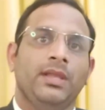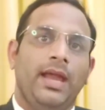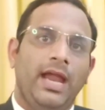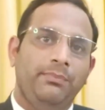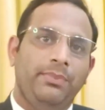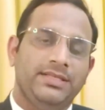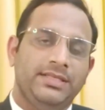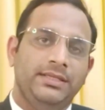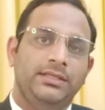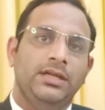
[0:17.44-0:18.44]
At
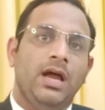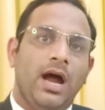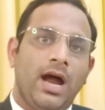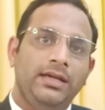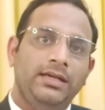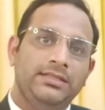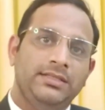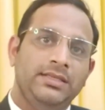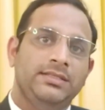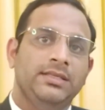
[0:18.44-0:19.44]
present, heart
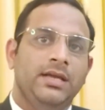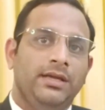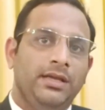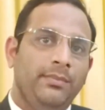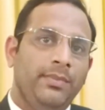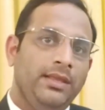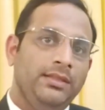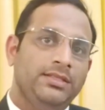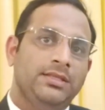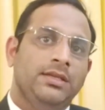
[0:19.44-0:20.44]
disease remains
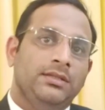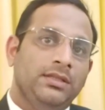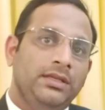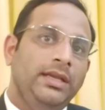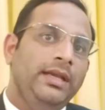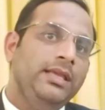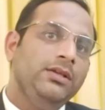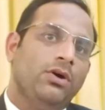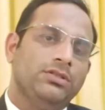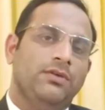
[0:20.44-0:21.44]
the leading
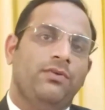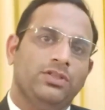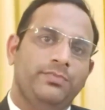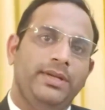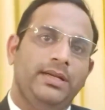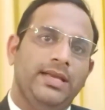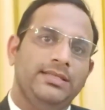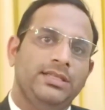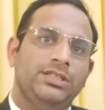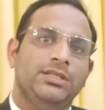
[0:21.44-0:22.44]
cause of
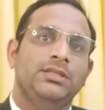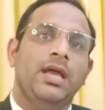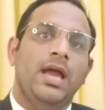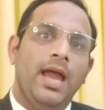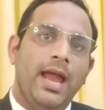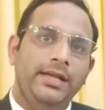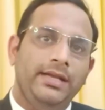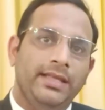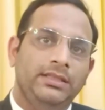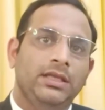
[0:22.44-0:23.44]
hospitalization and
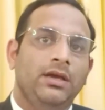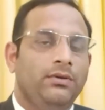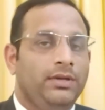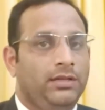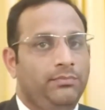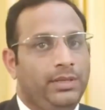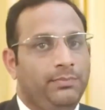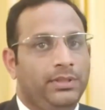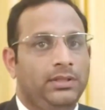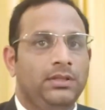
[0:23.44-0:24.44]
death in
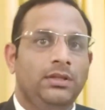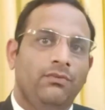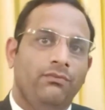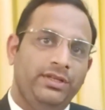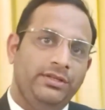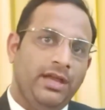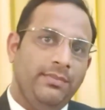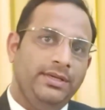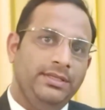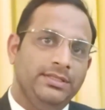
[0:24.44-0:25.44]
people with
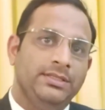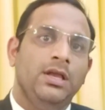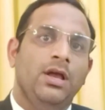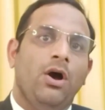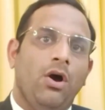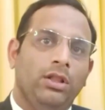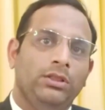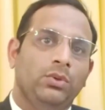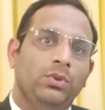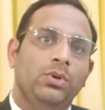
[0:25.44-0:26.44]
diabetes.
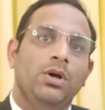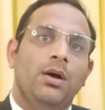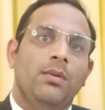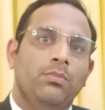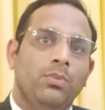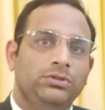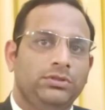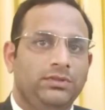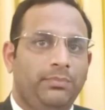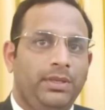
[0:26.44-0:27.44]
Although most of the
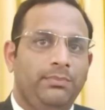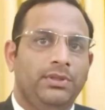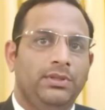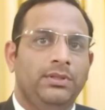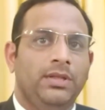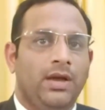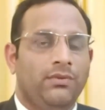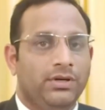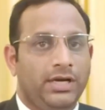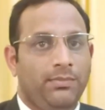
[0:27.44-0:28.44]
people have
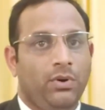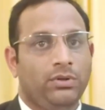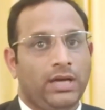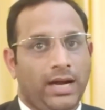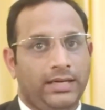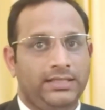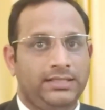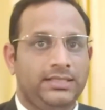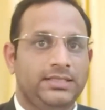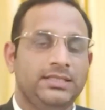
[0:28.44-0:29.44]
heard about heart
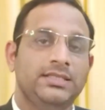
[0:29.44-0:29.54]
diseases,